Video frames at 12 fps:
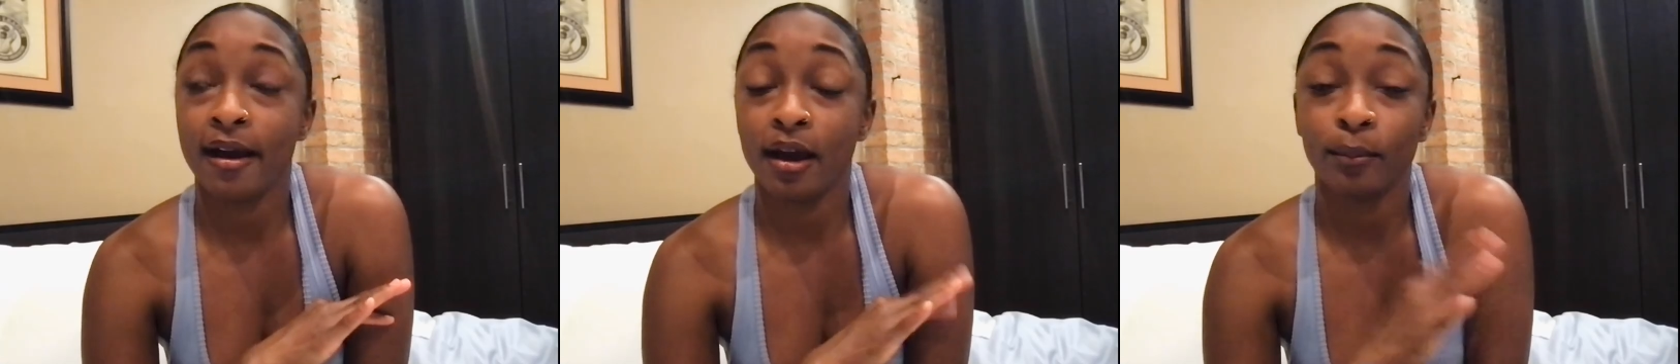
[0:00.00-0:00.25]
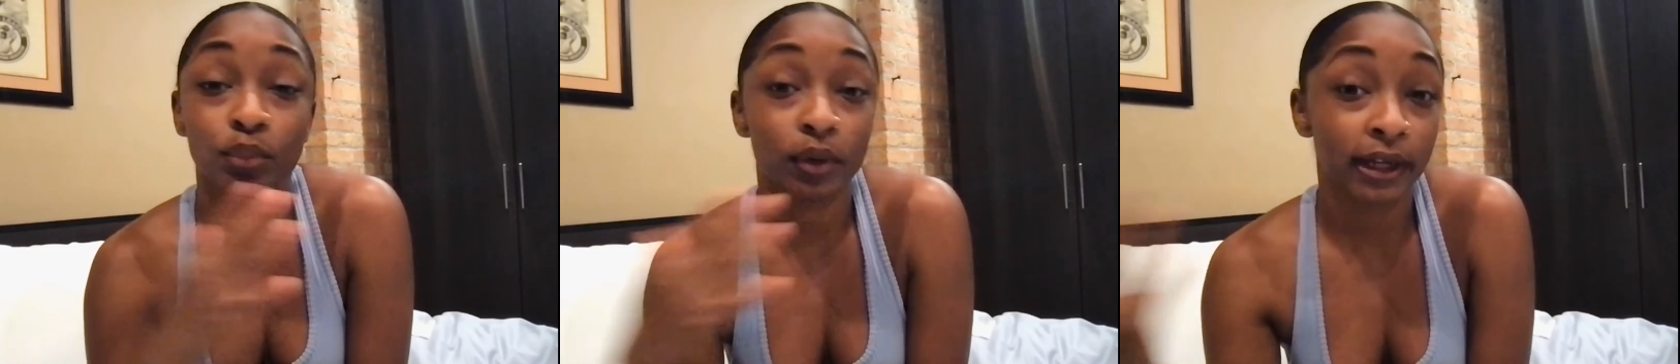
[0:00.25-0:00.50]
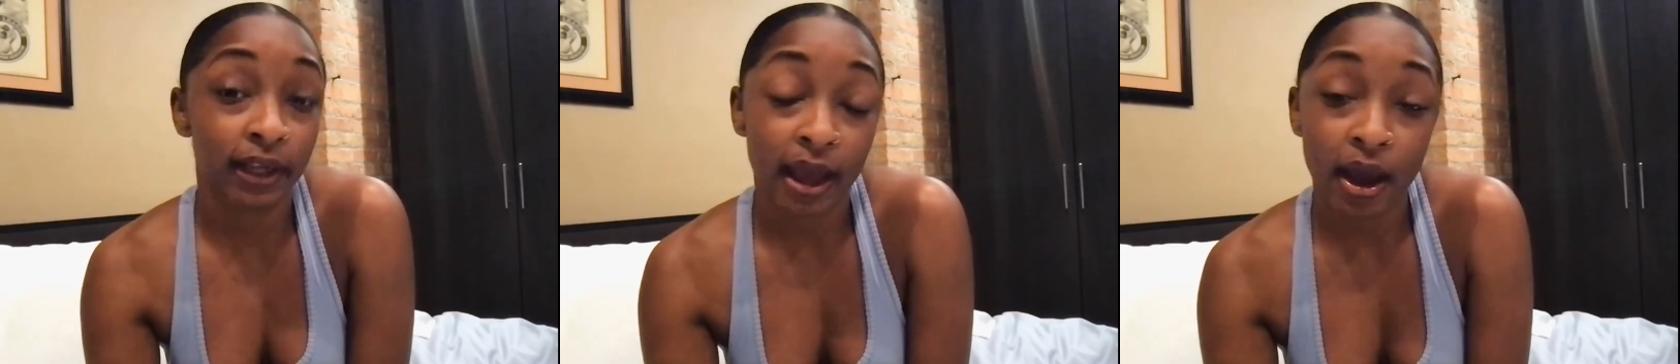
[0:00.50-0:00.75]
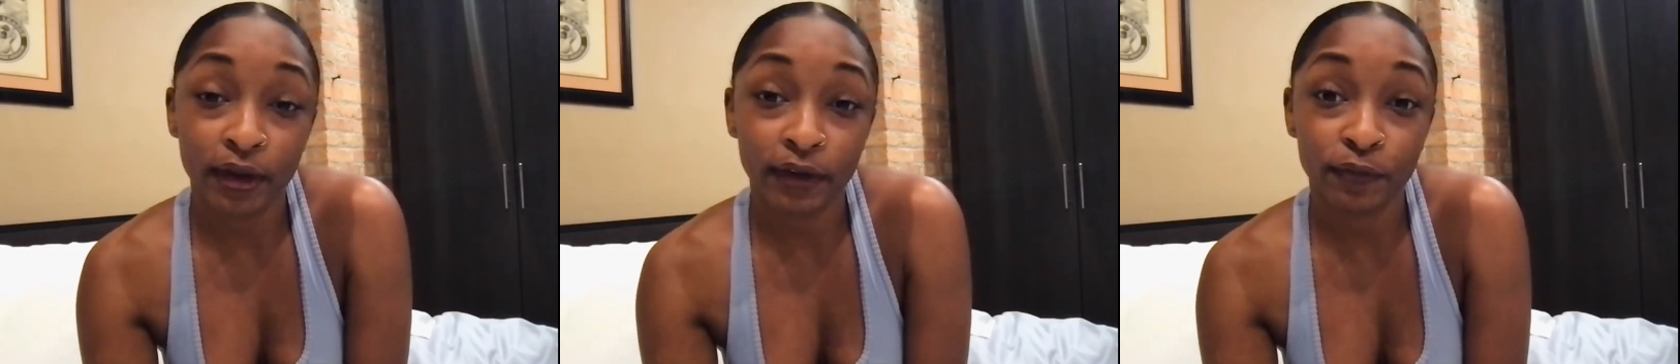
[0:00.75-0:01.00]
print it
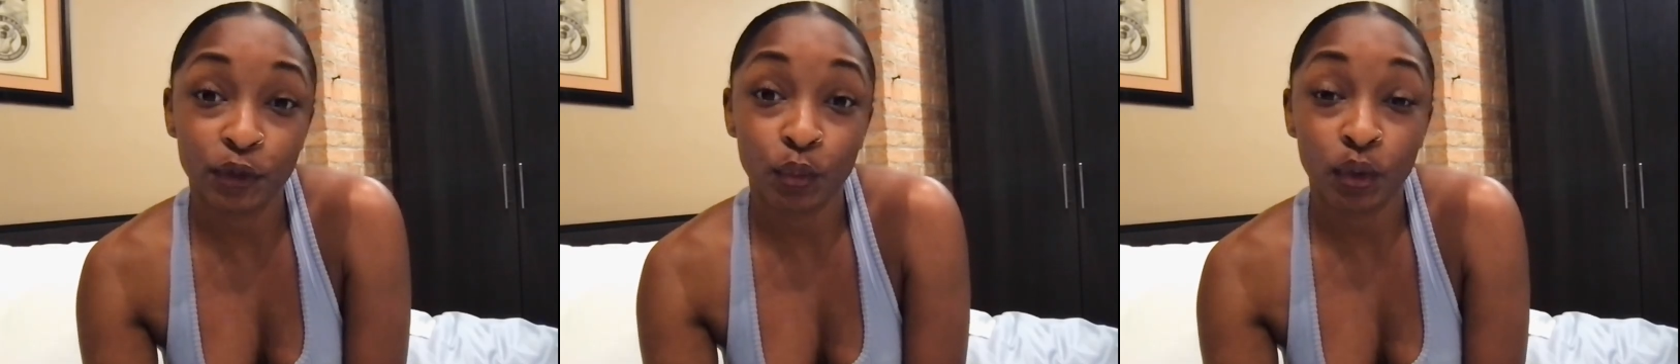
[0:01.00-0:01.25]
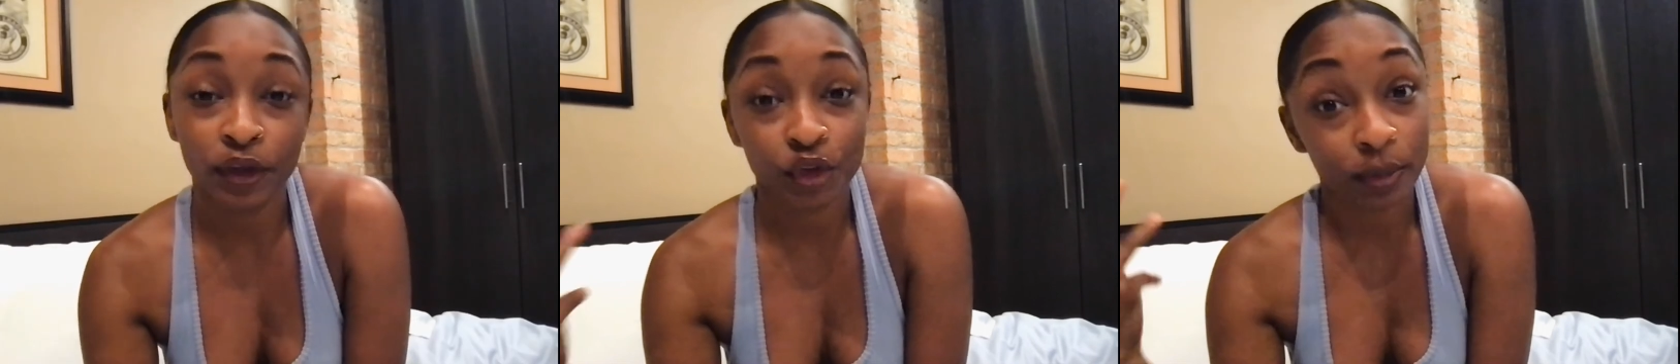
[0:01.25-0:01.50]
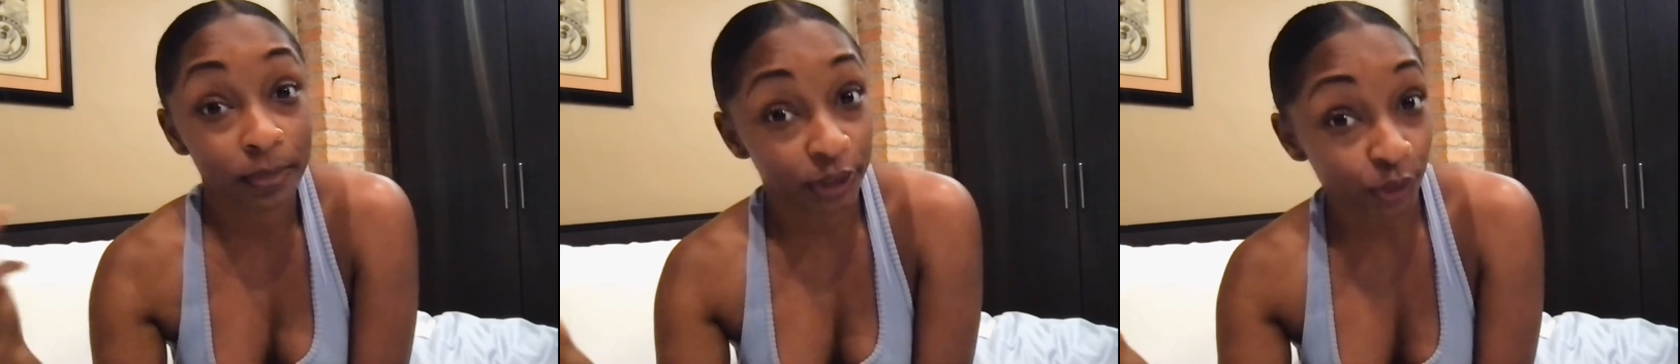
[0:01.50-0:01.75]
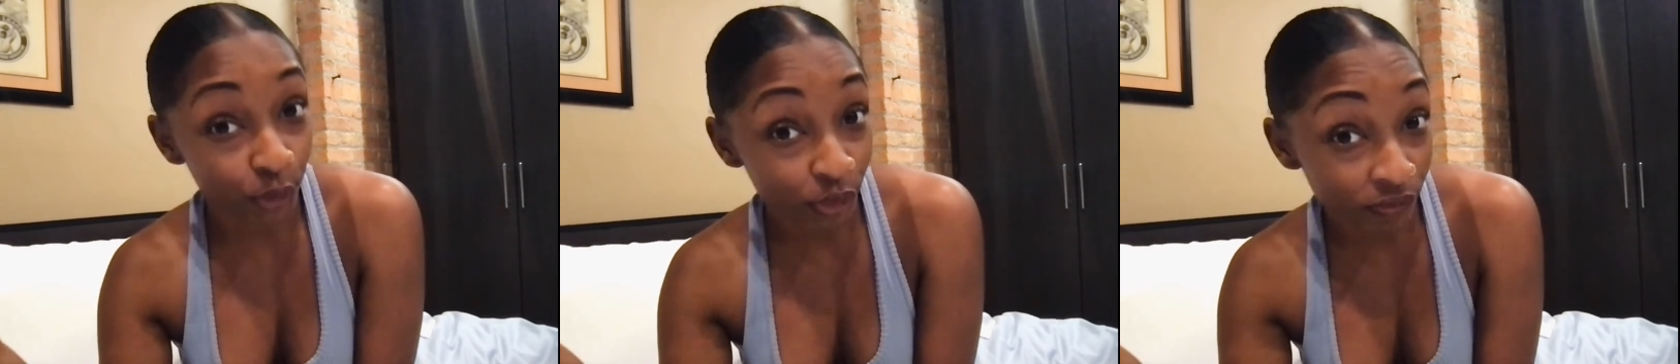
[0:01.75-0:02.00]
out if you want. You can put
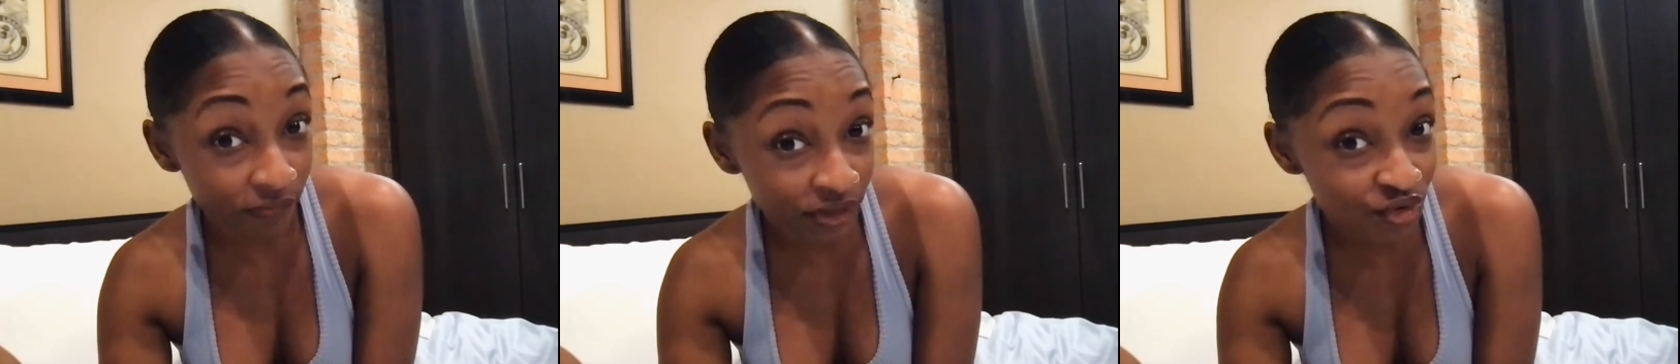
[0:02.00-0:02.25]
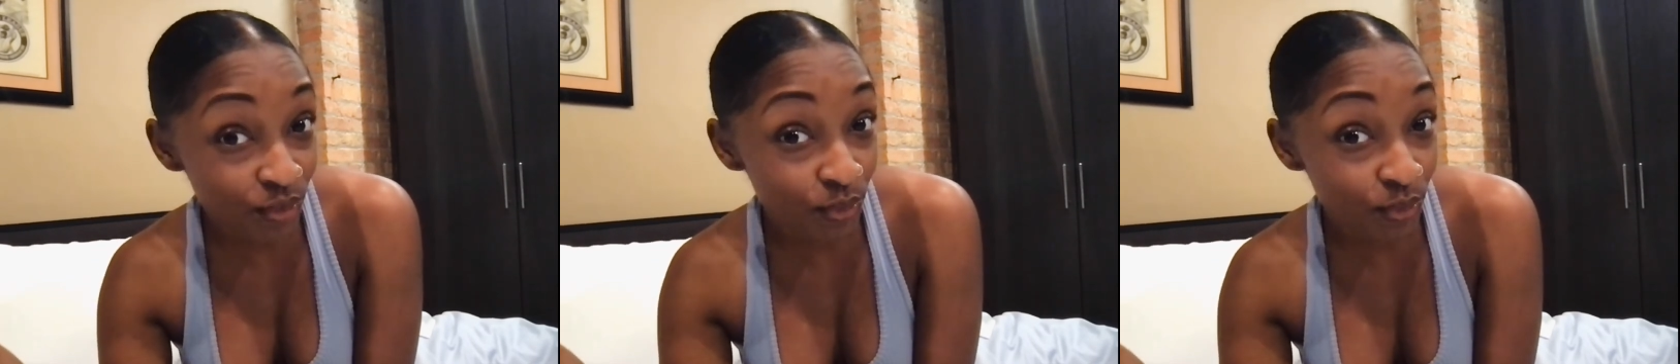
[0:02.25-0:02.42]
it on your vision